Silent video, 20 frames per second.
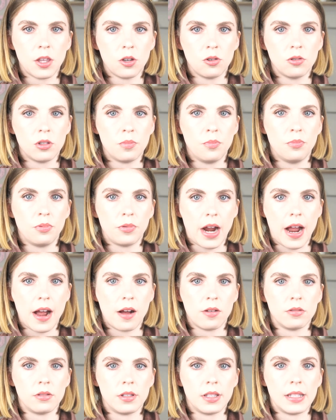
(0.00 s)
those
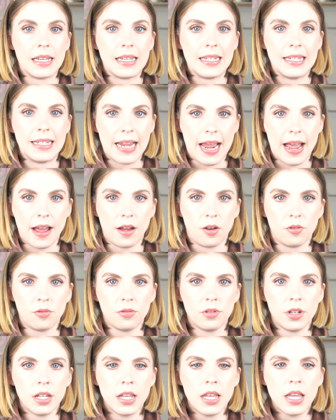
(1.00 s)
brows
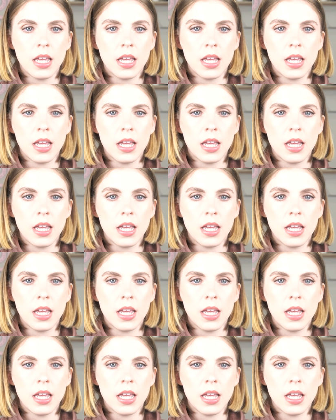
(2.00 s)
down,